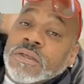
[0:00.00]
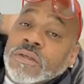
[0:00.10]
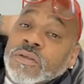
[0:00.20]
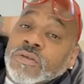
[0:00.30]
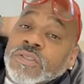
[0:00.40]
You
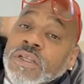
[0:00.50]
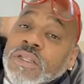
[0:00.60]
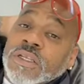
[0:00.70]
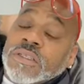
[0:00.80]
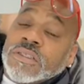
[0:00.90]
know,
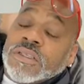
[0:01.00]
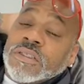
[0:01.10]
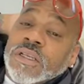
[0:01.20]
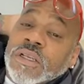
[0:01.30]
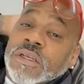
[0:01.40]
Sunday
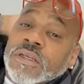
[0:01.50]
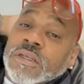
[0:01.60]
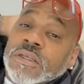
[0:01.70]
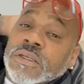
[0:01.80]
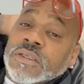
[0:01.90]
Sunday
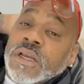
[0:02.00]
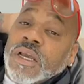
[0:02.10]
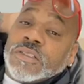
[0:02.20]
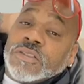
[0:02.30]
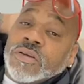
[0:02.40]
uh,
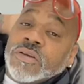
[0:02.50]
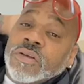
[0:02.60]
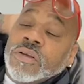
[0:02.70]
concert,